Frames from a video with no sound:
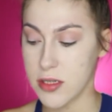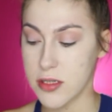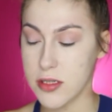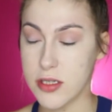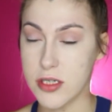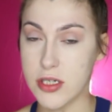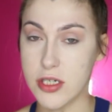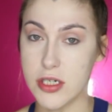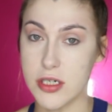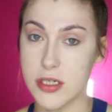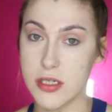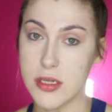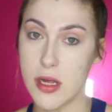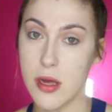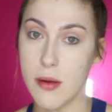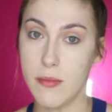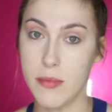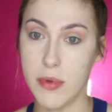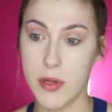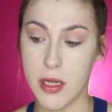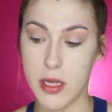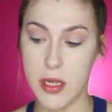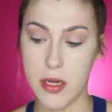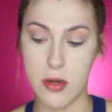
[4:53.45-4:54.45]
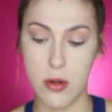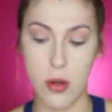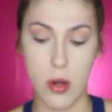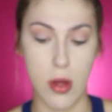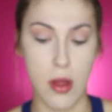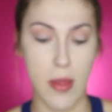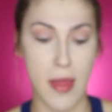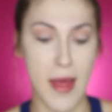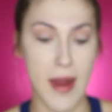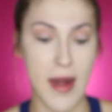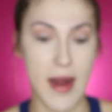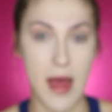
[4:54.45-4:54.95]
to just blend
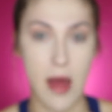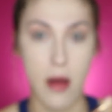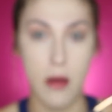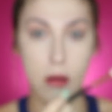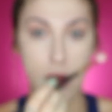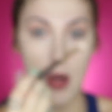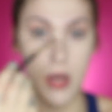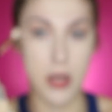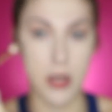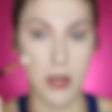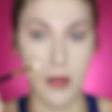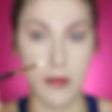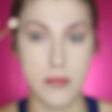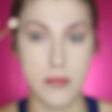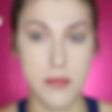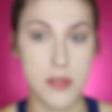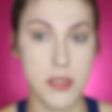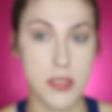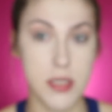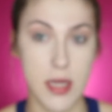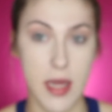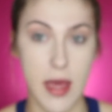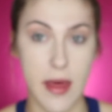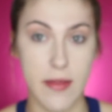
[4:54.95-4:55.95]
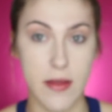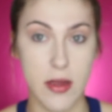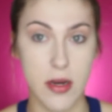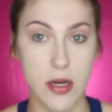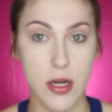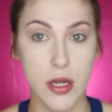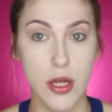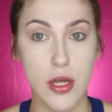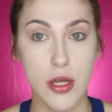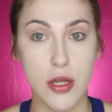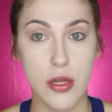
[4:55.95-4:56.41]
all that out together.